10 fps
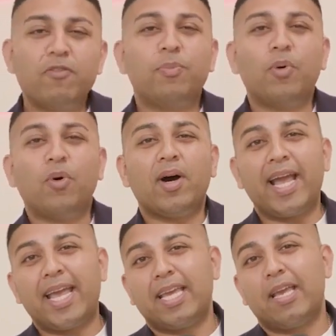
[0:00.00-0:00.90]
We've
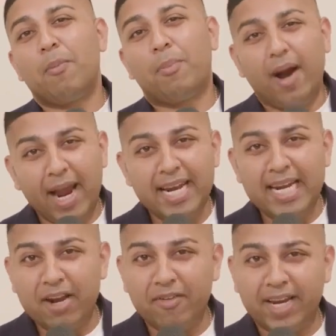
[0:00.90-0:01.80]
brought a
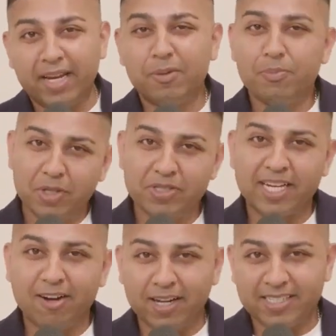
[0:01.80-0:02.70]
pioneering
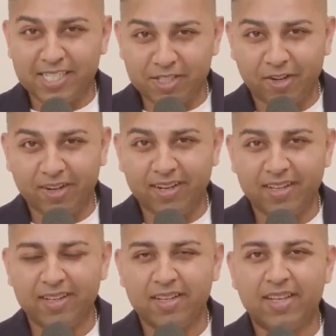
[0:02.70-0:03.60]
music artist
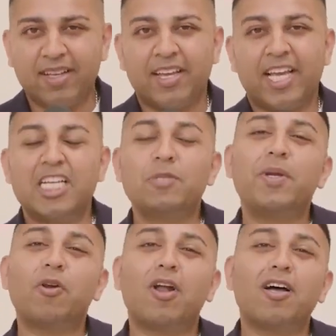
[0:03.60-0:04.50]
on.
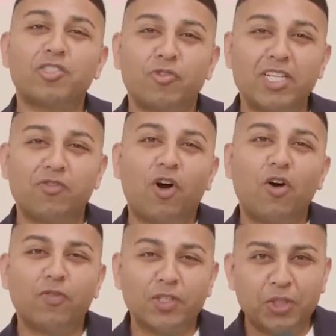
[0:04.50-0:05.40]
He's been on our screens
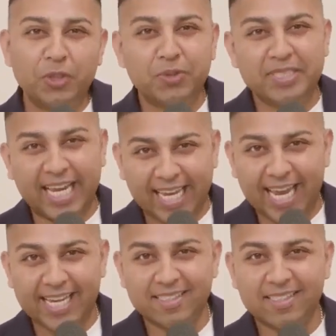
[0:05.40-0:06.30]
for over two
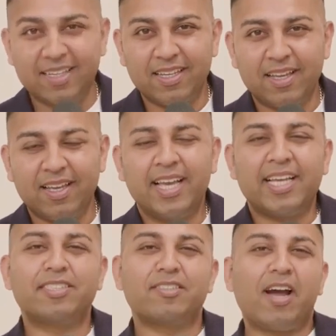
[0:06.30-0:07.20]
decades.
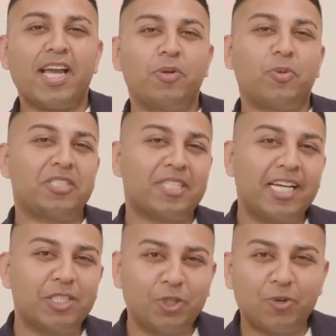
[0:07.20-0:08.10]
He started with
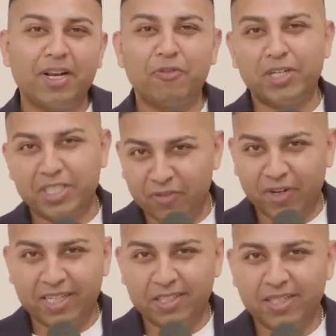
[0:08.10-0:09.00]
Jay Sean and
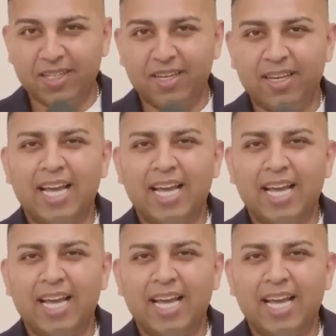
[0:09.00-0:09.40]
Rishi Rich